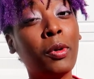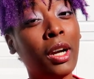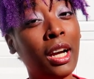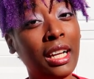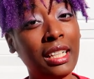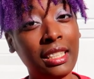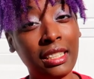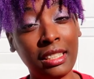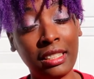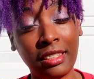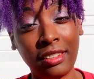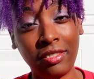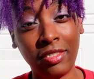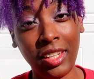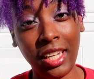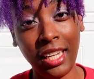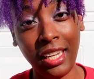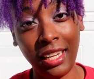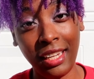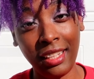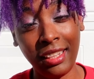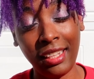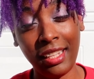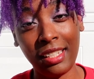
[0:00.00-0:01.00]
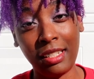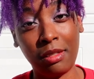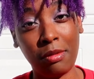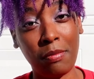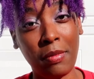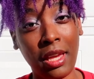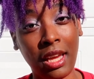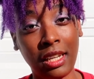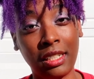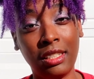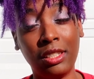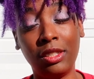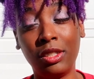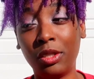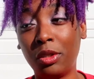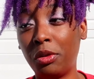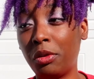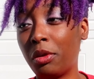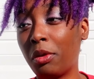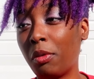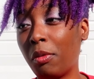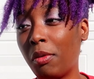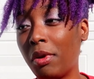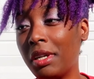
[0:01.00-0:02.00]
process of getting this maxi
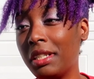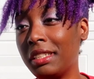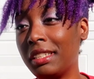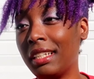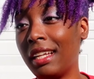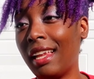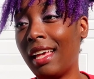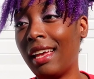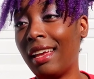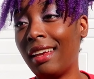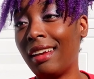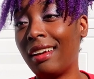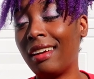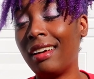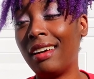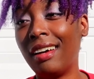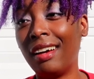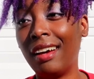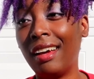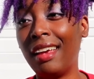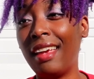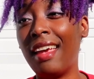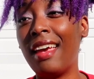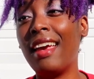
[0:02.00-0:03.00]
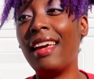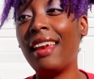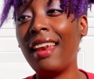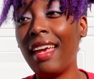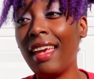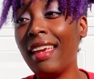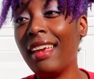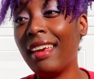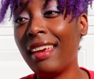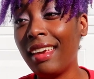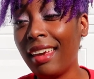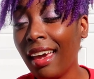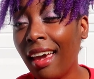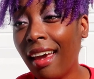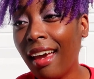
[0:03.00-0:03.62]
scooter was like a headache,